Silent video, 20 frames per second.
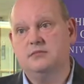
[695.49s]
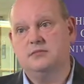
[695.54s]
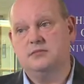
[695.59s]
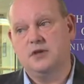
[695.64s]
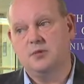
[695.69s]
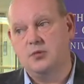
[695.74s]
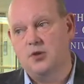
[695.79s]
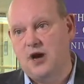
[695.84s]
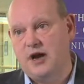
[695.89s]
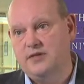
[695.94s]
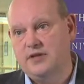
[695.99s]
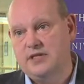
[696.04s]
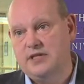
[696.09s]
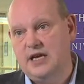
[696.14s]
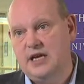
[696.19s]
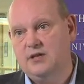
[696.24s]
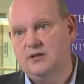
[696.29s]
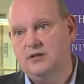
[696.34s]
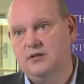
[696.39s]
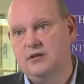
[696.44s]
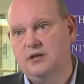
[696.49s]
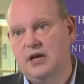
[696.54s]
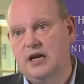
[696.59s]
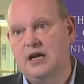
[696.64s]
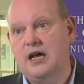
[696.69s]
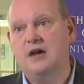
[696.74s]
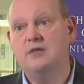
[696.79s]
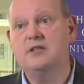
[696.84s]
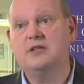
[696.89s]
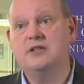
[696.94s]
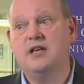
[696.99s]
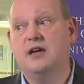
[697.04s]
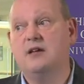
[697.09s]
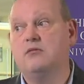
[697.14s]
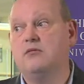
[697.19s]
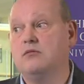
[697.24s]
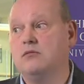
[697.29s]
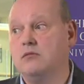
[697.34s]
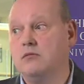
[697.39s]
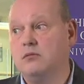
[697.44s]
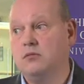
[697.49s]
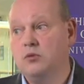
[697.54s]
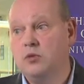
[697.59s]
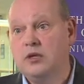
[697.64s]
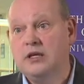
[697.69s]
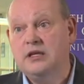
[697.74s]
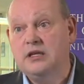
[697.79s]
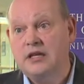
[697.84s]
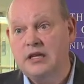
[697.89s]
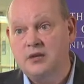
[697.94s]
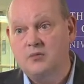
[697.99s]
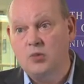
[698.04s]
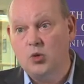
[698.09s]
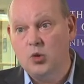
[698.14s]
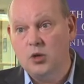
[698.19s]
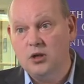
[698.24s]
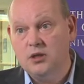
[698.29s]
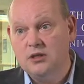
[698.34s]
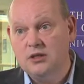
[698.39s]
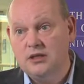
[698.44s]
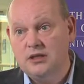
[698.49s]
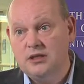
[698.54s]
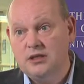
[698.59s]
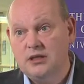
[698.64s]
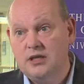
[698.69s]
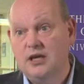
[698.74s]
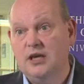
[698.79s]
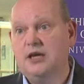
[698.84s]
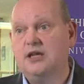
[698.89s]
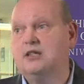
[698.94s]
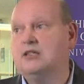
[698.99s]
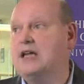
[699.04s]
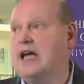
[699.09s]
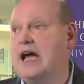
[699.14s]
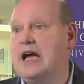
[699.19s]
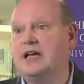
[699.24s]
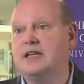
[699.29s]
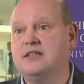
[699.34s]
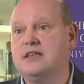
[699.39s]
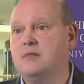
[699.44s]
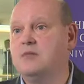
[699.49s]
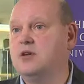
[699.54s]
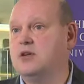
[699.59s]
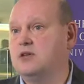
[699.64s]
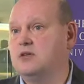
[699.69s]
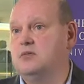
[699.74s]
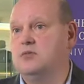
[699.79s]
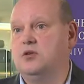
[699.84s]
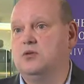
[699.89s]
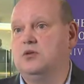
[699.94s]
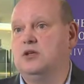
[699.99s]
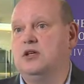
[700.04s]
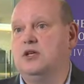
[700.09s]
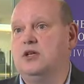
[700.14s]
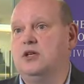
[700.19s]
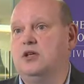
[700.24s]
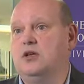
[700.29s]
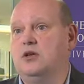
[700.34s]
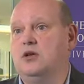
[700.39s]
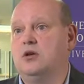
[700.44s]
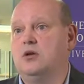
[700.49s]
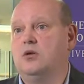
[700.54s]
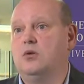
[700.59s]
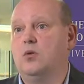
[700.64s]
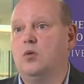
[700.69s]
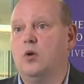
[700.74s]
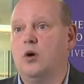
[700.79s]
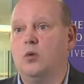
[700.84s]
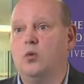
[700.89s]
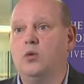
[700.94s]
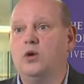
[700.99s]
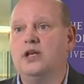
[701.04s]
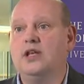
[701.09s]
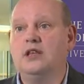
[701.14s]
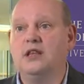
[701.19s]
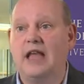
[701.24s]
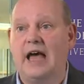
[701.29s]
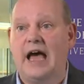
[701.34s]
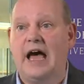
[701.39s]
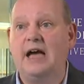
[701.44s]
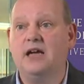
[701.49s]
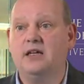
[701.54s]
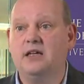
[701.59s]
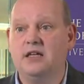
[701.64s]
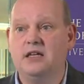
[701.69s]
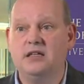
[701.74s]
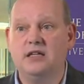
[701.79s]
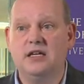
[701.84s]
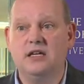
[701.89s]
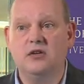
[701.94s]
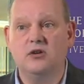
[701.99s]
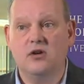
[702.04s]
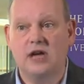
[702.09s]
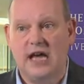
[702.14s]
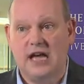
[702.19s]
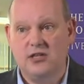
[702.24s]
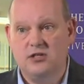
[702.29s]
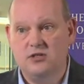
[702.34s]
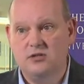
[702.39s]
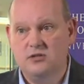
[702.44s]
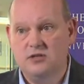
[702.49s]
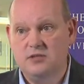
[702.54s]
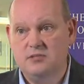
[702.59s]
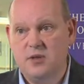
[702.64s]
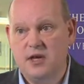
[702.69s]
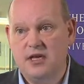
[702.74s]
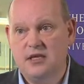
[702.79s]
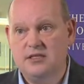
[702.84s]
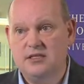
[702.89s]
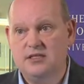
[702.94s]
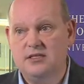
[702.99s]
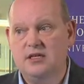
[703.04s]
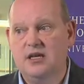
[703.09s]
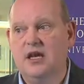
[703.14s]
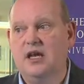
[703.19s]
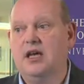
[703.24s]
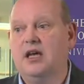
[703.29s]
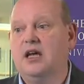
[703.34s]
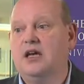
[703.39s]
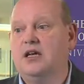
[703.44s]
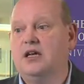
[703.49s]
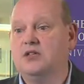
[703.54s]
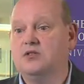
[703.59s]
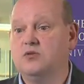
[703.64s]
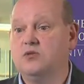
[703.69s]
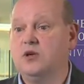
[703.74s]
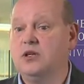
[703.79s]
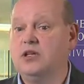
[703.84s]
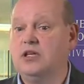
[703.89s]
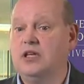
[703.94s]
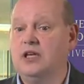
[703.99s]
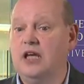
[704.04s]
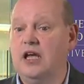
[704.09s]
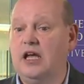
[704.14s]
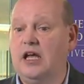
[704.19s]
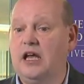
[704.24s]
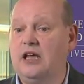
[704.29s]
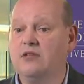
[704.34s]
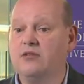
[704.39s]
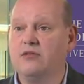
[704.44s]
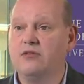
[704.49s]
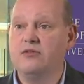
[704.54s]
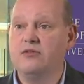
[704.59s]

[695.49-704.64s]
the private sector, and I would say really importantly, the academic community. You know, what we lack in the international space is really a